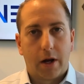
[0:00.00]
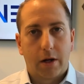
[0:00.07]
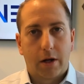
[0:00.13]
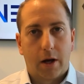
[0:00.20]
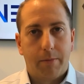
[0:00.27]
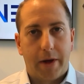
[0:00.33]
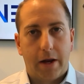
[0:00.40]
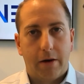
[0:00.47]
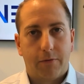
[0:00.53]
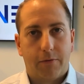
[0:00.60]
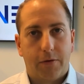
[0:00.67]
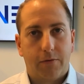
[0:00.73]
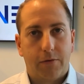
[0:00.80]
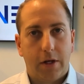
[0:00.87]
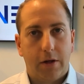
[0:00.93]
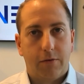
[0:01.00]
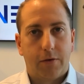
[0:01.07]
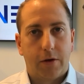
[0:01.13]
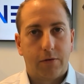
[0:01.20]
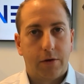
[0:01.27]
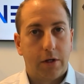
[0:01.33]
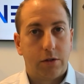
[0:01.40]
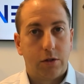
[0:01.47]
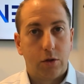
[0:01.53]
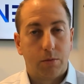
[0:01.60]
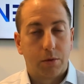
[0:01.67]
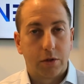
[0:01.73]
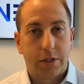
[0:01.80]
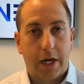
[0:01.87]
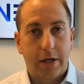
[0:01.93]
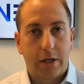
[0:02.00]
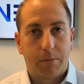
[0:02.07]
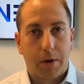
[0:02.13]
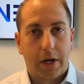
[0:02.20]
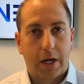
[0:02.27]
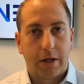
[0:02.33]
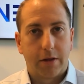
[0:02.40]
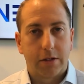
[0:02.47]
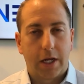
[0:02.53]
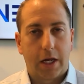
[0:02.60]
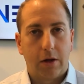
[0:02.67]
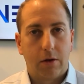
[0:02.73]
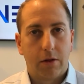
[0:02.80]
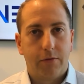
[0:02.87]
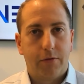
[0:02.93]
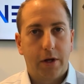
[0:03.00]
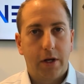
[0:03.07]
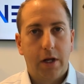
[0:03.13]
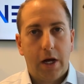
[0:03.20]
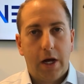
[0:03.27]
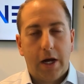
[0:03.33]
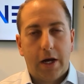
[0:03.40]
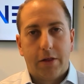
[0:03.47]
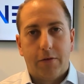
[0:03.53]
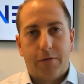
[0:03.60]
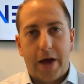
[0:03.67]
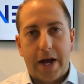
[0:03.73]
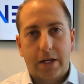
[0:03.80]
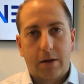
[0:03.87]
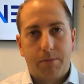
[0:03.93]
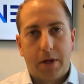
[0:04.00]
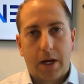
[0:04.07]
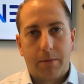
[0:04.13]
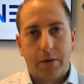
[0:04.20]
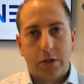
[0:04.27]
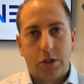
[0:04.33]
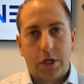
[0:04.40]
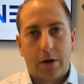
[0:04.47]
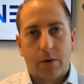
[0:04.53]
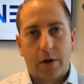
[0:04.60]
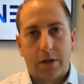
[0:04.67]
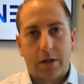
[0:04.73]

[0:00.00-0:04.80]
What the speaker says: income at 50, 52%, depending on the state you live in, the fact of being able to generate